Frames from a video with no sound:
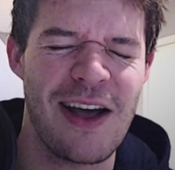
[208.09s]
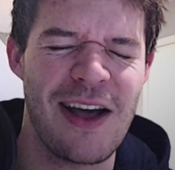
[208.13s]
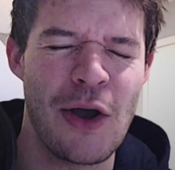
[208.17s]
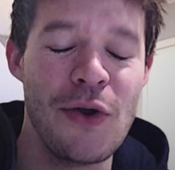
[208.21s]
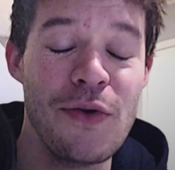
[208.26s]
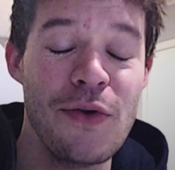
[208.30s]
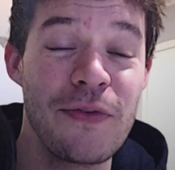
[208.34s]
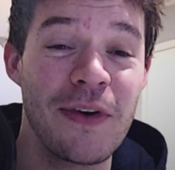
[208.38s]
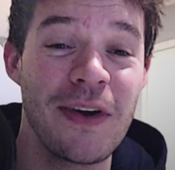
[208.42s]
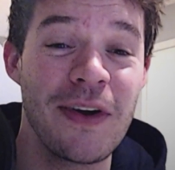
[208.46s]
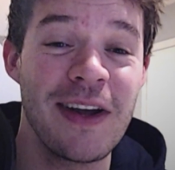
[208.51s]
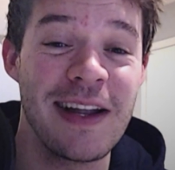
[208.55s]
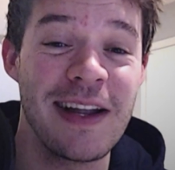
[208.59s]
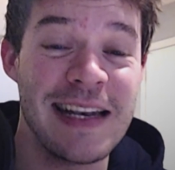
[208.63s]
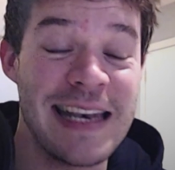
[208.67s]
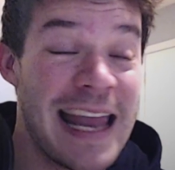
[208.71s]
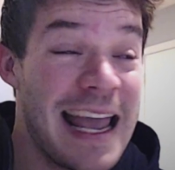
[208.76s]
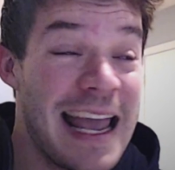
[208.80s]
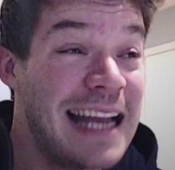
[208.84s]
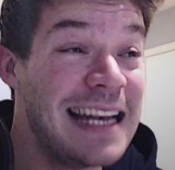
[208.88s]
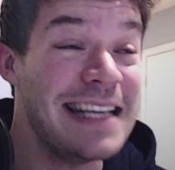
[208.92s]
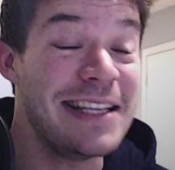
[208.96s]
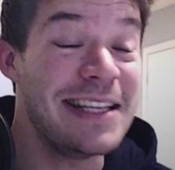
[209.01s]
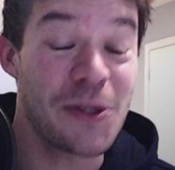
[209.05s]
Over
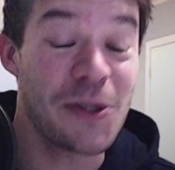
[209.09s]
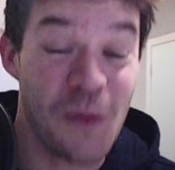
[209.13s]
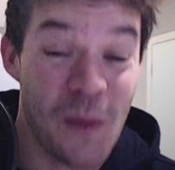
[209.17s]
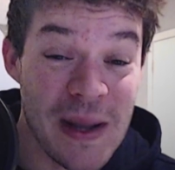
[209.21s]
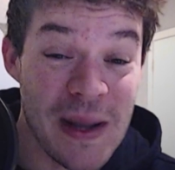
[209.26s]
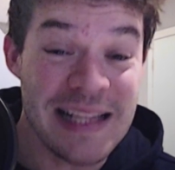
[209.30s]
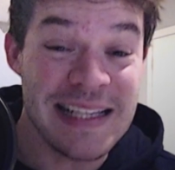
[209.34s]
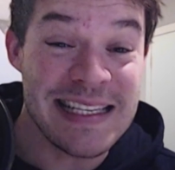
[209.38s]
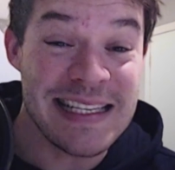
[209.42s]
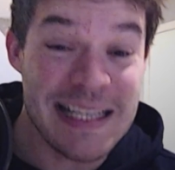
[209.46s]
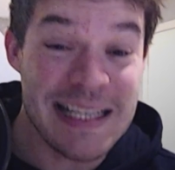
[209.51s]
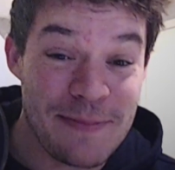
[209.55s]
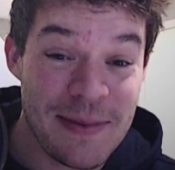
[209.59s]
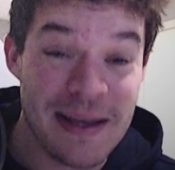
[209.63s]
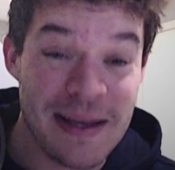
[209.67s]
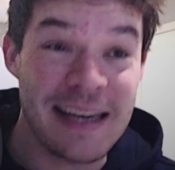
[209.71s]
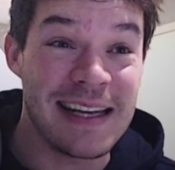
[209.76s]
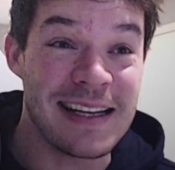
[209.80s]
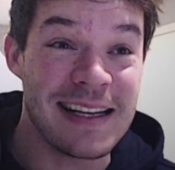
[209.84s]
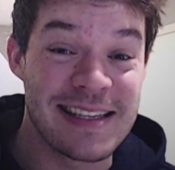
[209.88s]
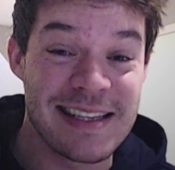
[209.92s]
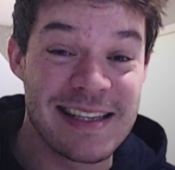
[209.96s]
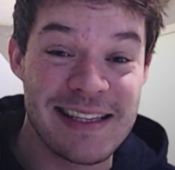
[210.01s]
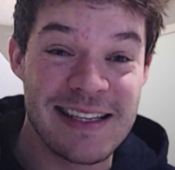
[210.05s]
nearly 20
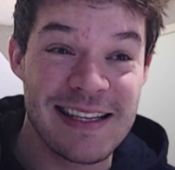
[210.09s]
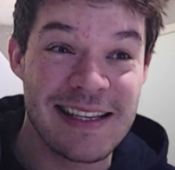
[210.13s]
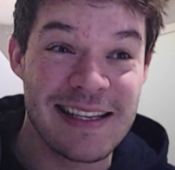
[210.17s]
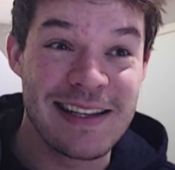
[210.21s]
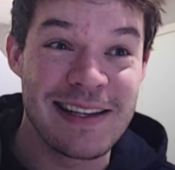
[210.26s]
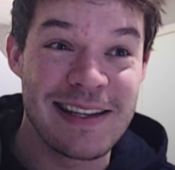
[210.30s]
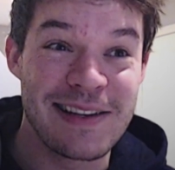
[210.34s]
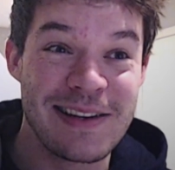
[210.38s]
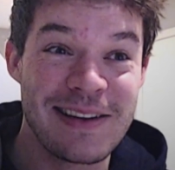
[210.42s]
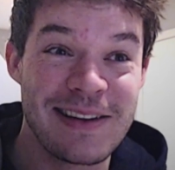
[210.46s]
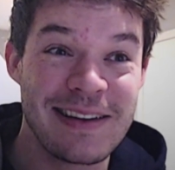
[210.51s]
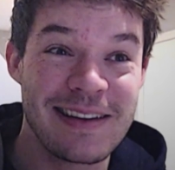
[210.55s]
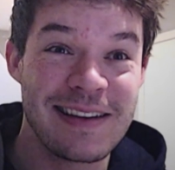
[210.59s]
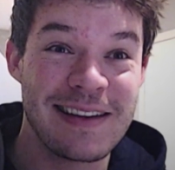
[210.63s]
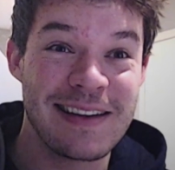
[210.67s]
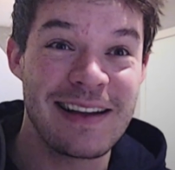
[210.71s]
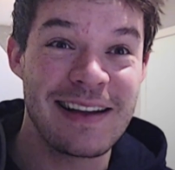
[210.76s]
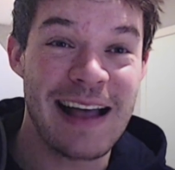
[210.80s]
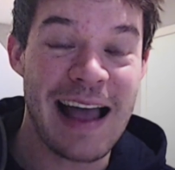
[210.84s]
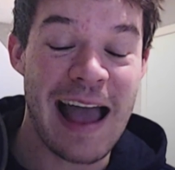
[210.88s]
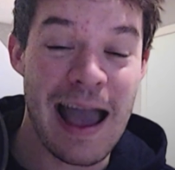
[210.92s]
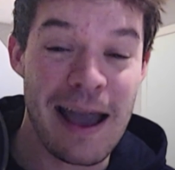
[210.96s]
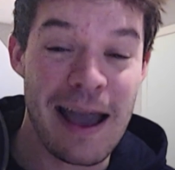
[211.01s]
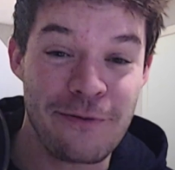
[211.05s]
minutes
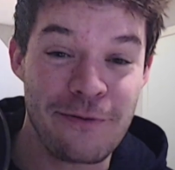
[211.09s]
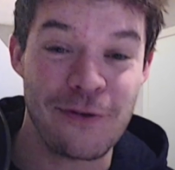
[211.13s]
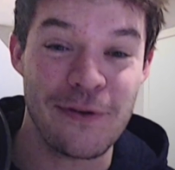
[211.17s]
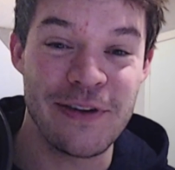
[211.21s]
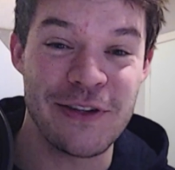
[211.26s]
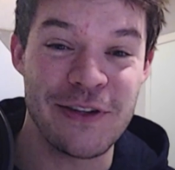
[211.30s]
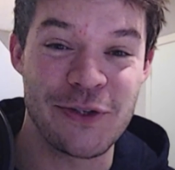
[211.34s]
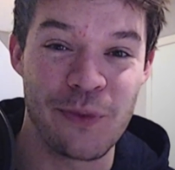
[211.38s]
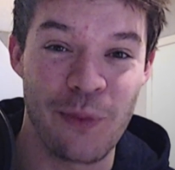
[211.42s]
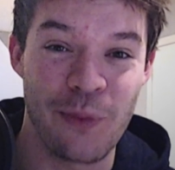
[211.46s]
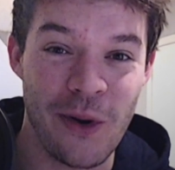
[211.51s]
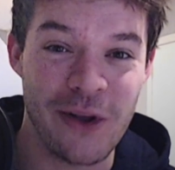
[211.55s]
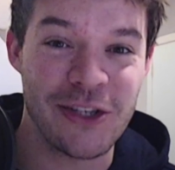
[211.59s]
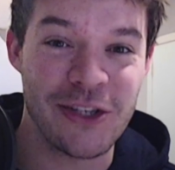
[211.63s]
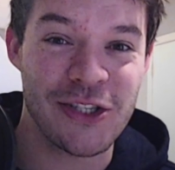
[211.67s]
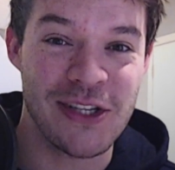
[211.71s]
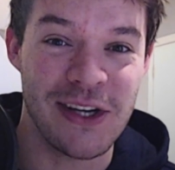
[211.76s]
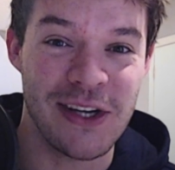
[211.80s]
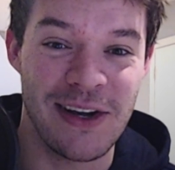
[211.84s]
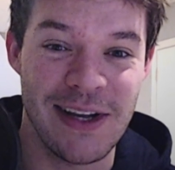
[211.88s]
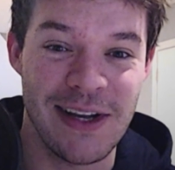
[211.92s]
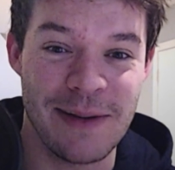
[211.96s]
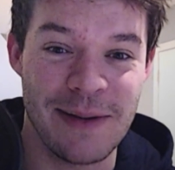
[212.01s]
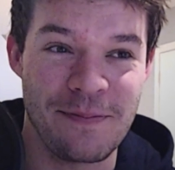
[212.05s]
average watch
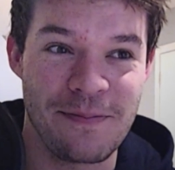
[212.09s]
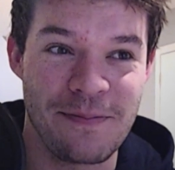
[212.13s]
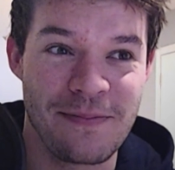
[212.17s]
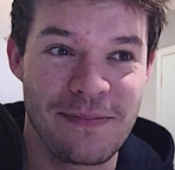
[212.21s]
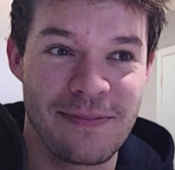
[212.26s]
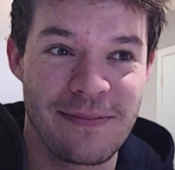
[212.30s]
time.